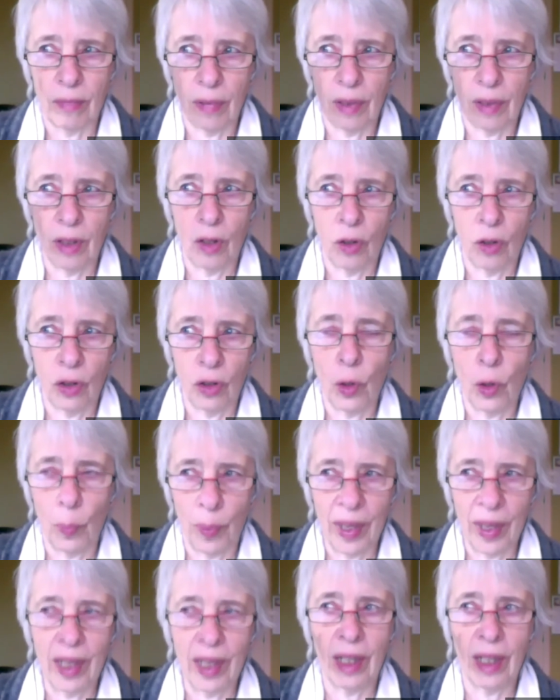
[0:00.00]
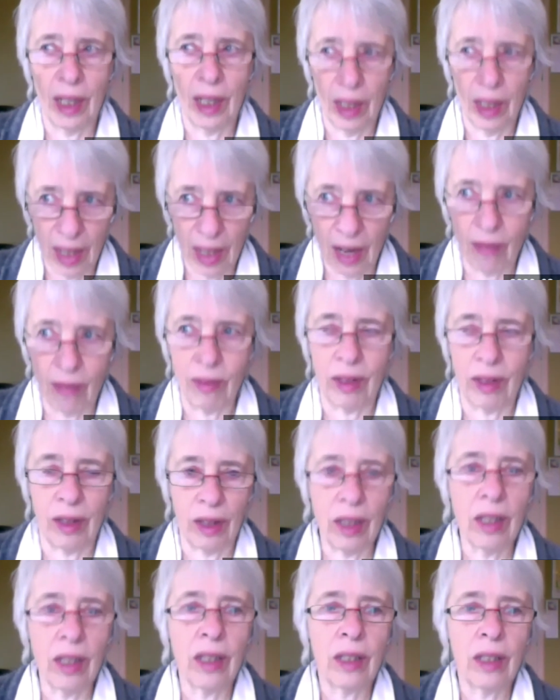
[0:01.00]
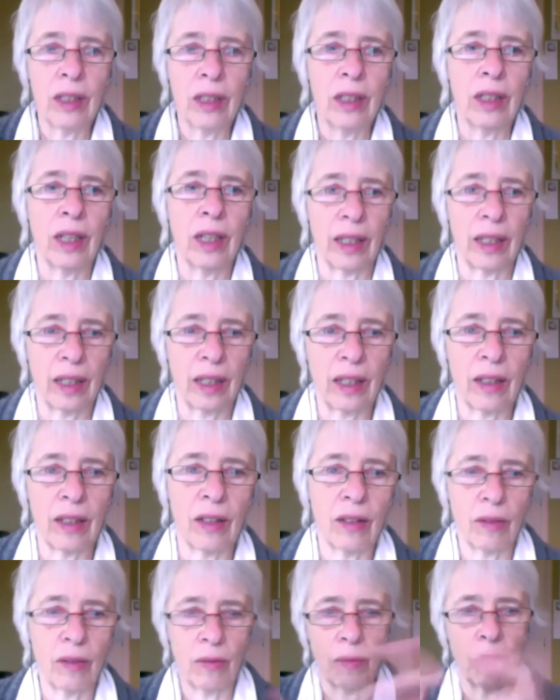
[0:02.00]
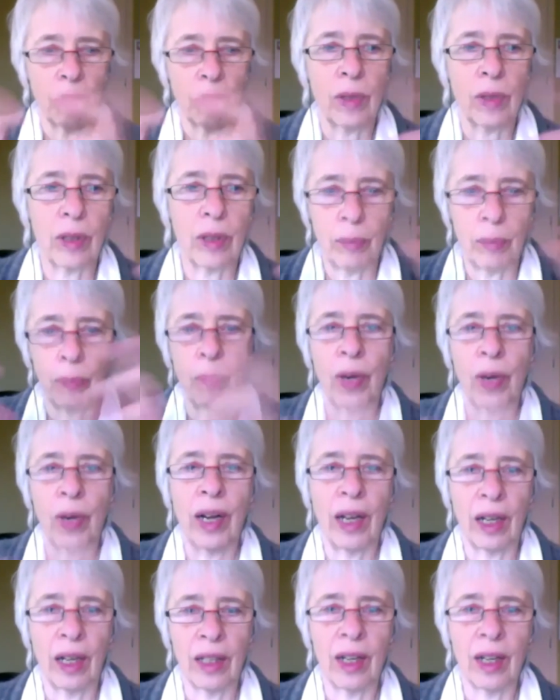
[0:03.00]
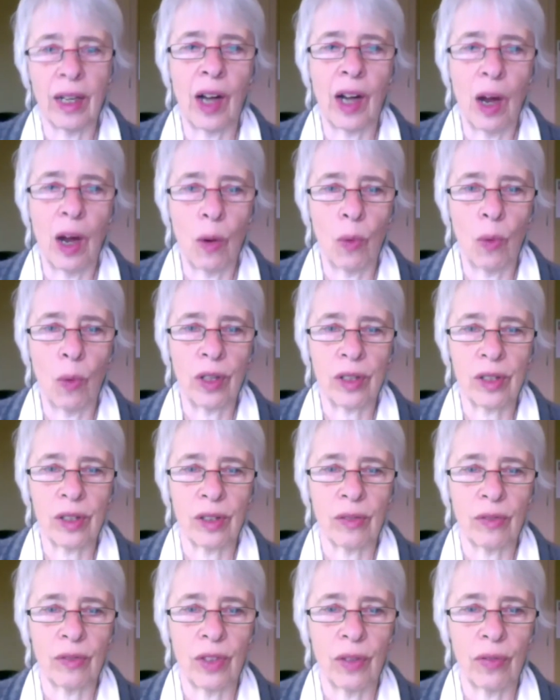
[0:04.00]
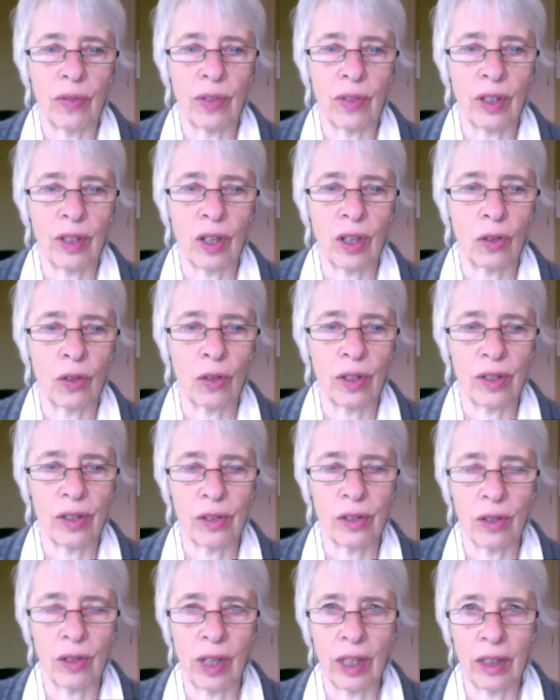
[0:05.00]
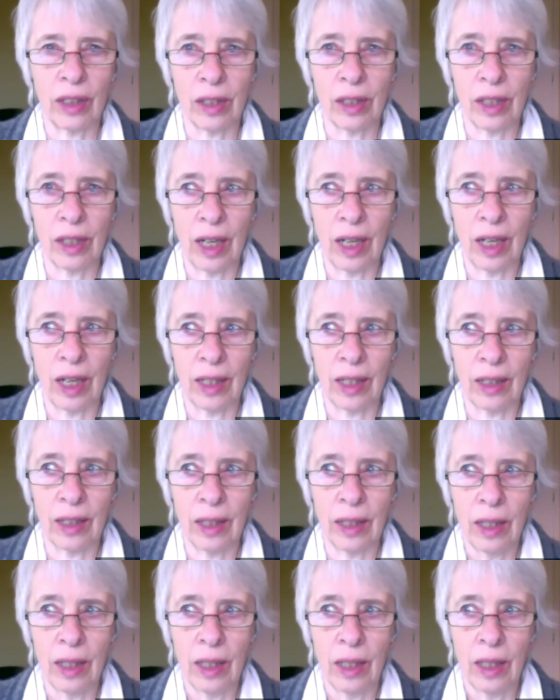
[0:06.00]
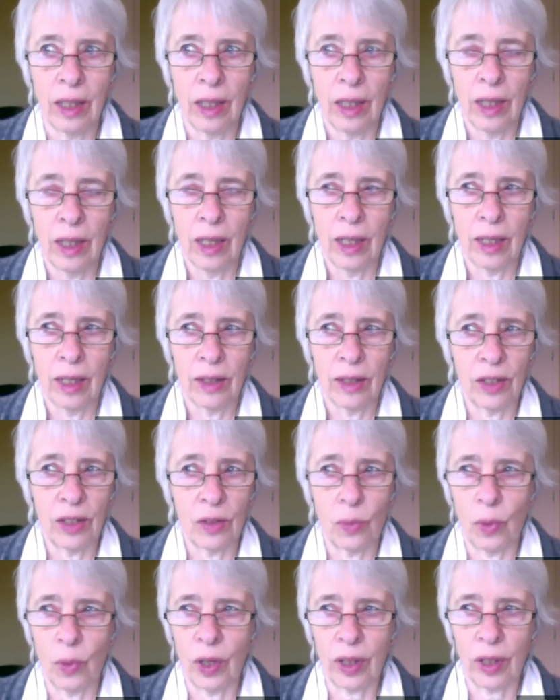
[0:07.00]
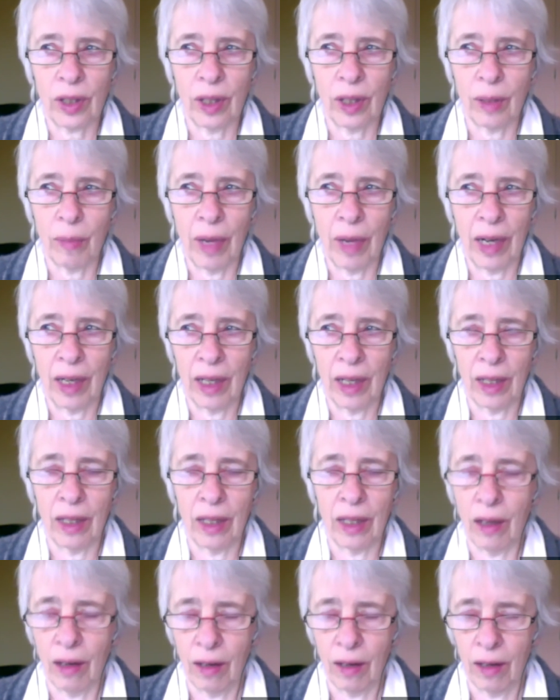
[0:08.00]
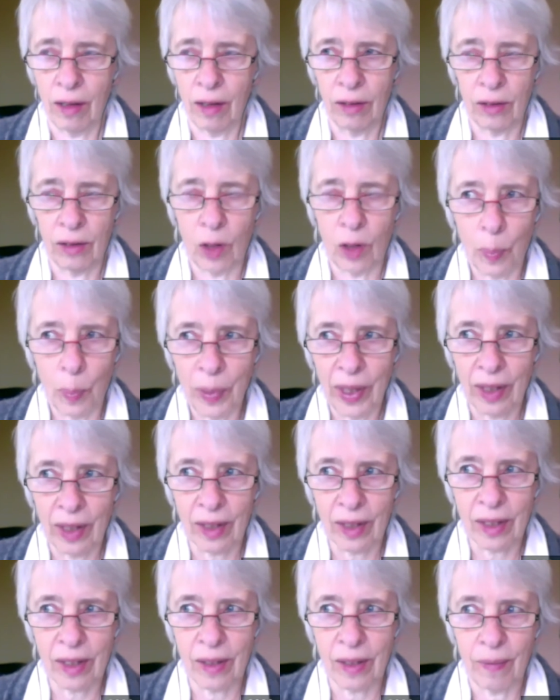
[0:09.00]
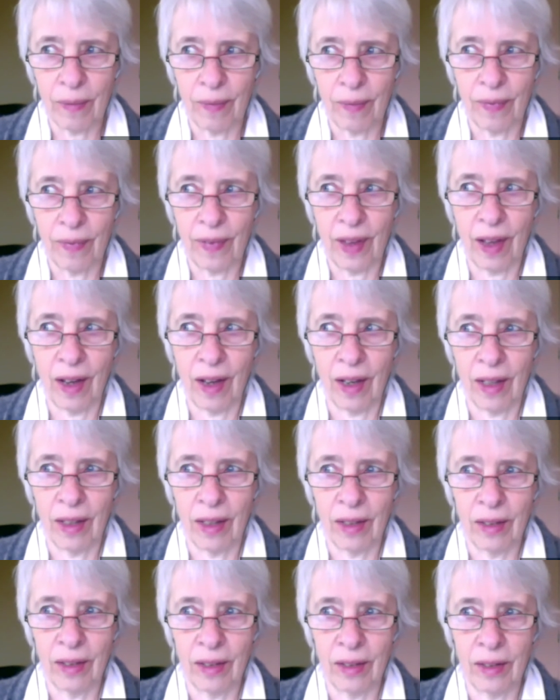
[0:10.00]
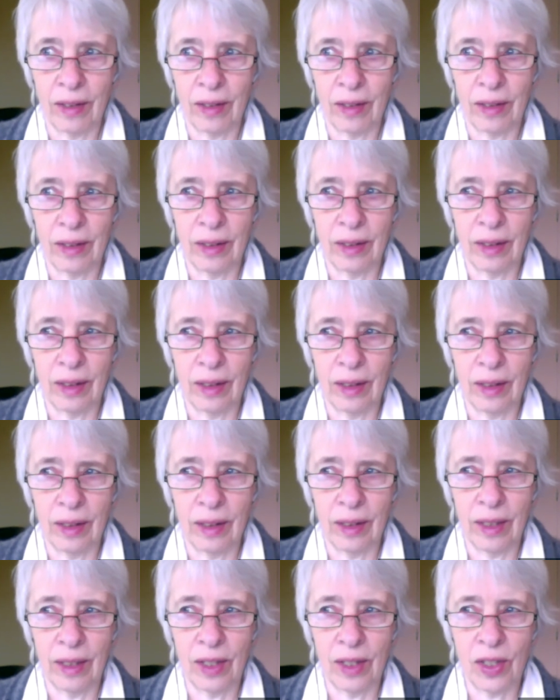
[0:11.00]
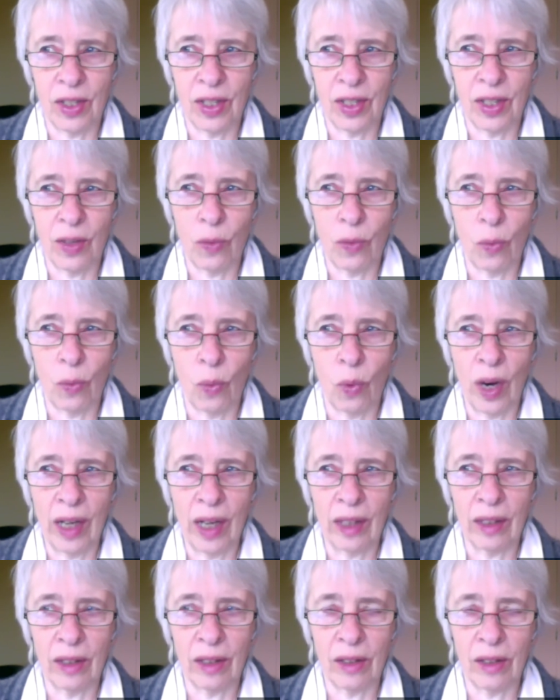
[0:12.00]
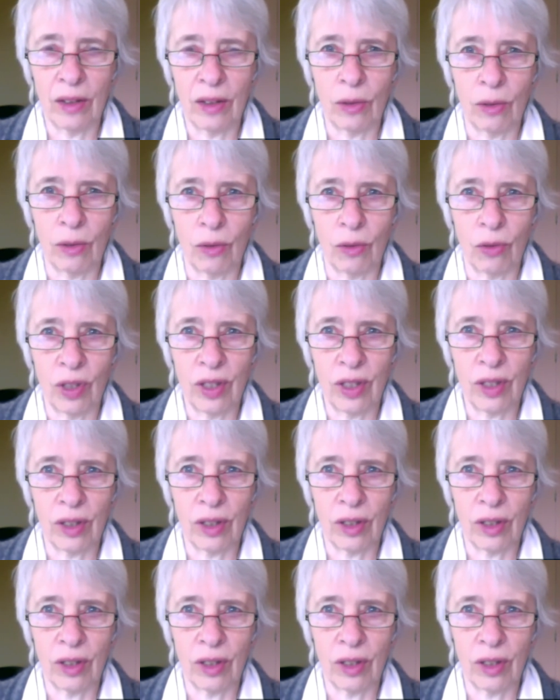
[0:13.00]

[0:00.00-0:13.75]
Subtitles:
European level, like bringing the networks of different countries together. And she's worked in many topics, and she went to a recent